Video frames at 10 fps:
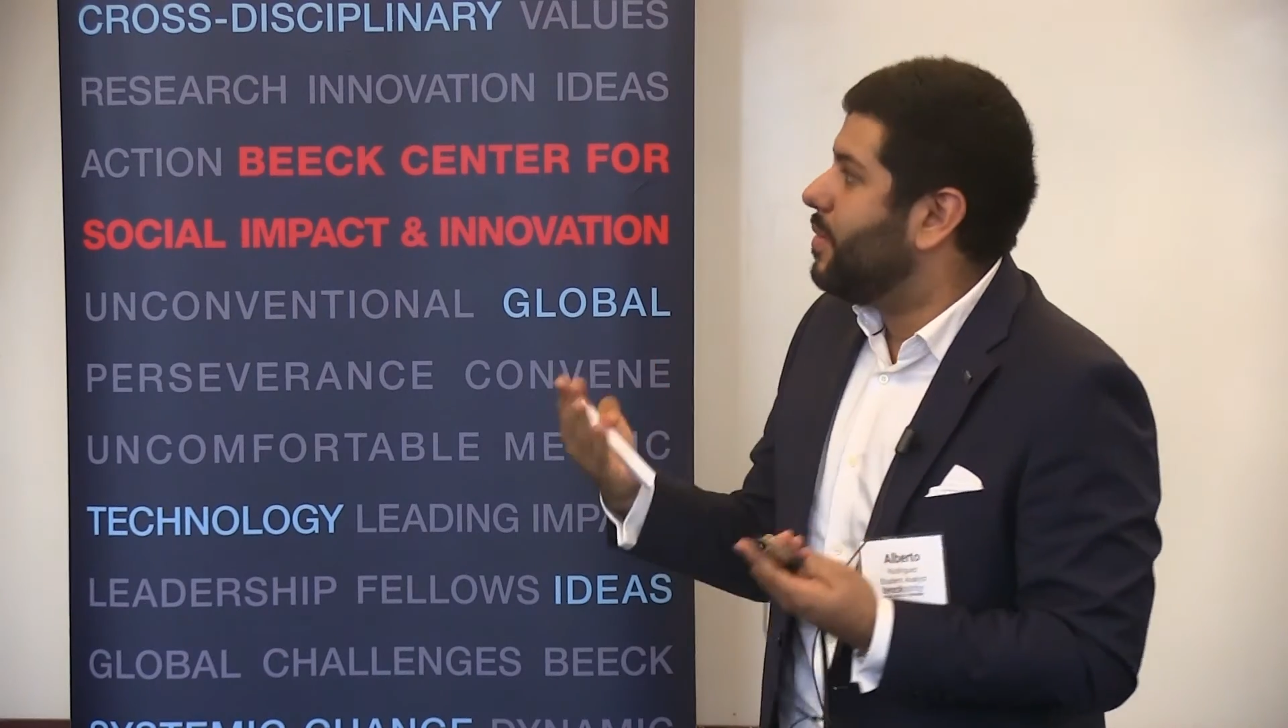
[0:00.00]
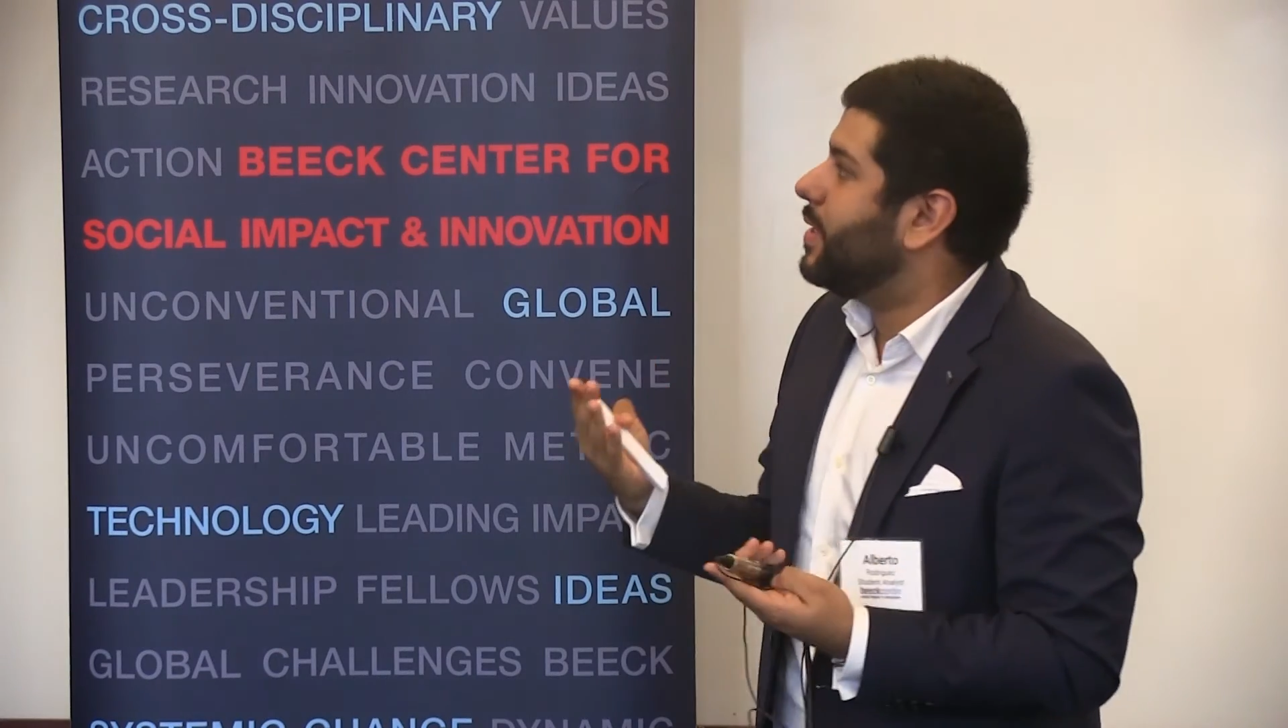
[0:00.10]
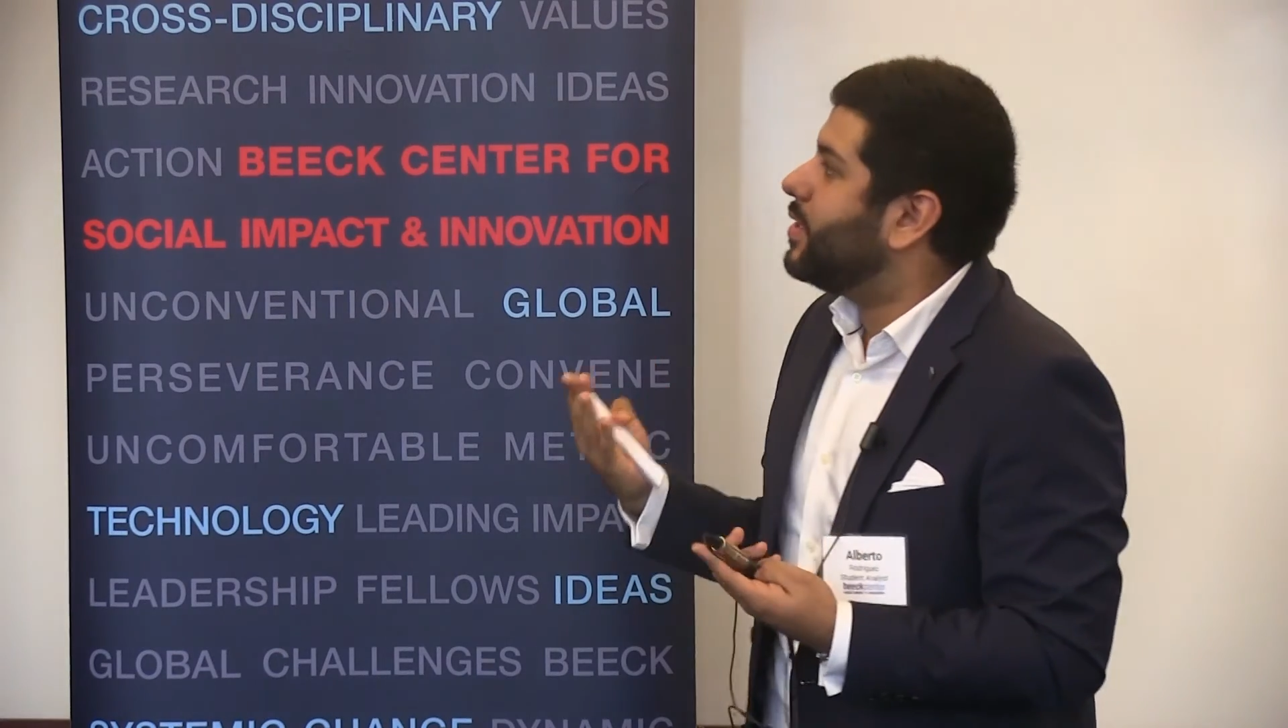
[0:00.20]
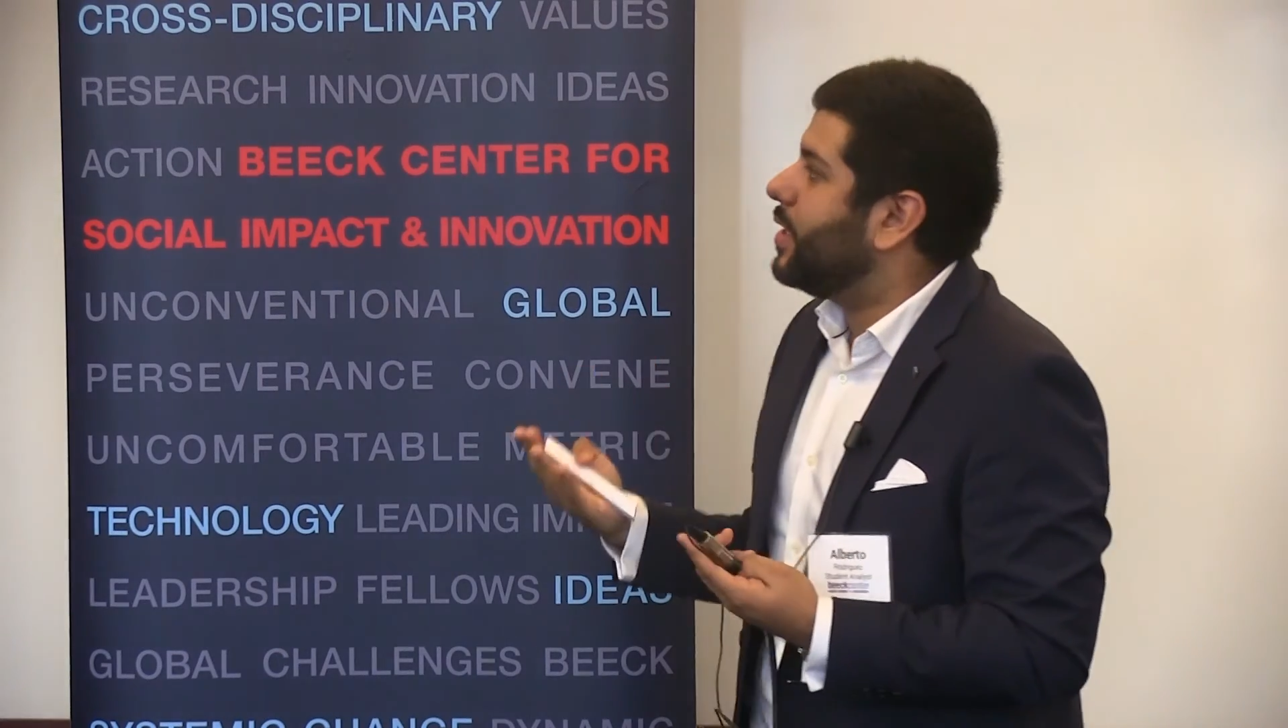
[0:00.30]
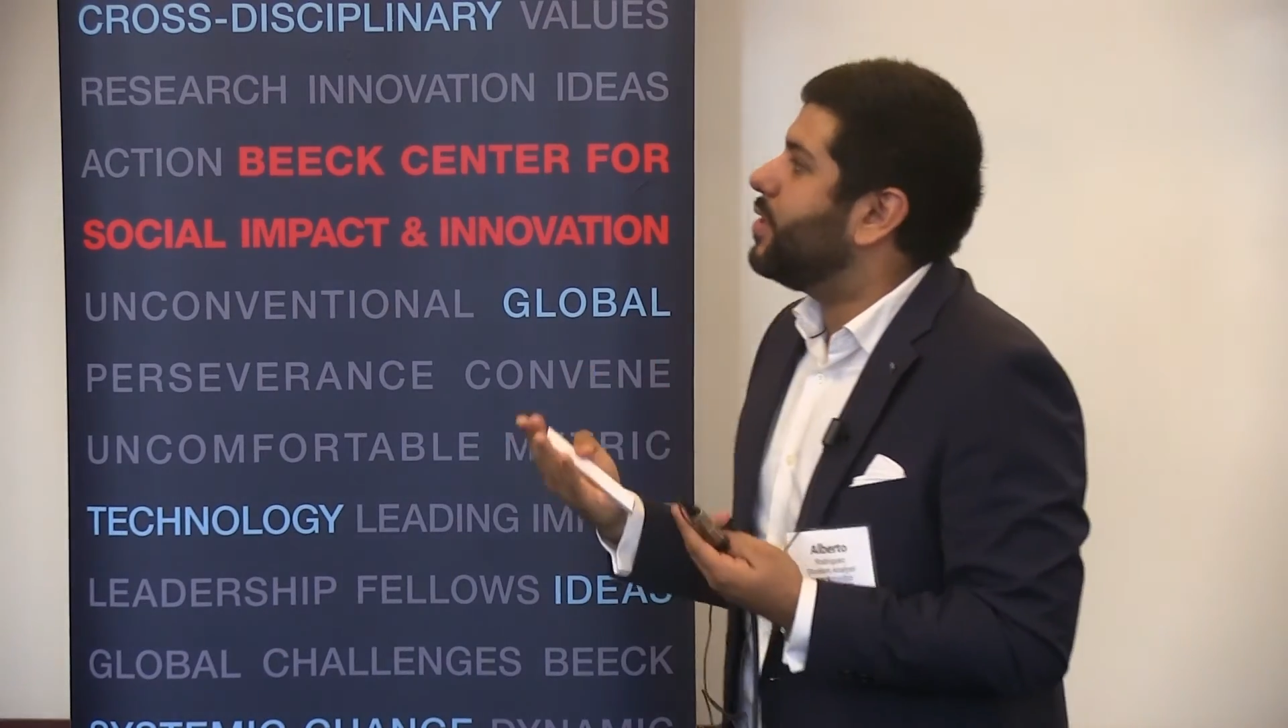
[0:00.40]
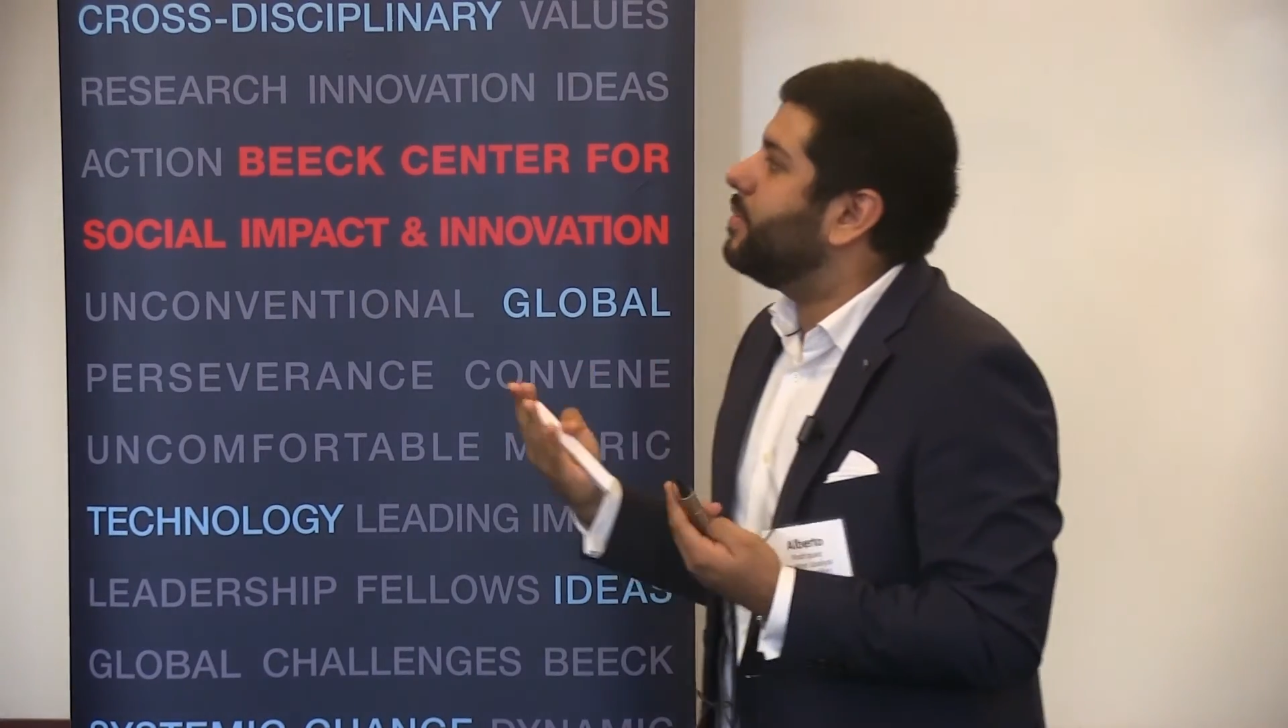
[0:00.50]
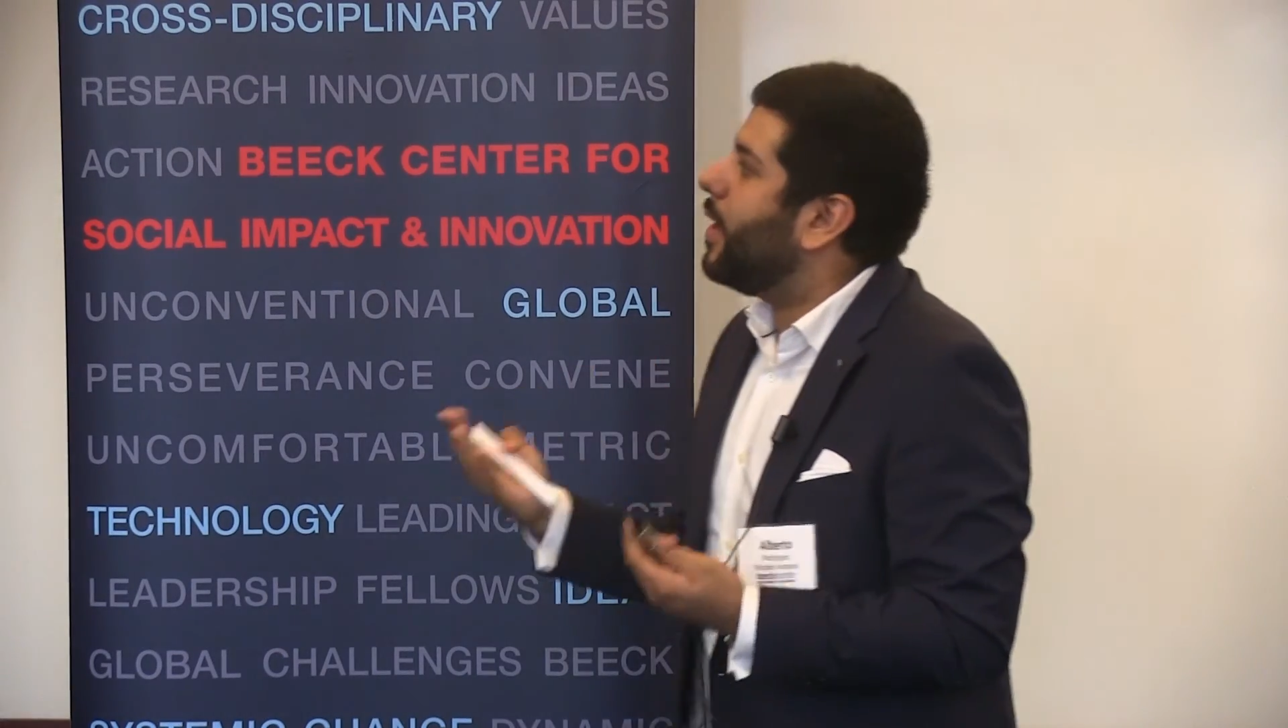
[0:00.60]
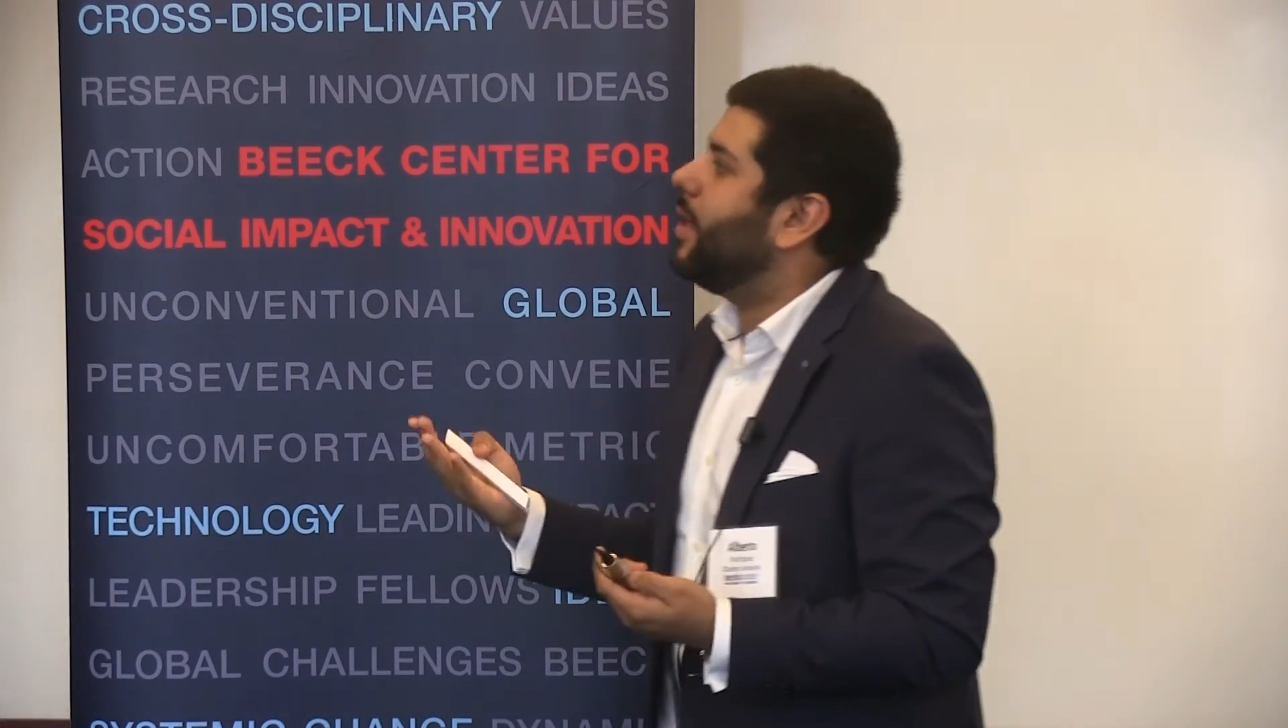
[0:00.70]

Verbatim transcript: human-centered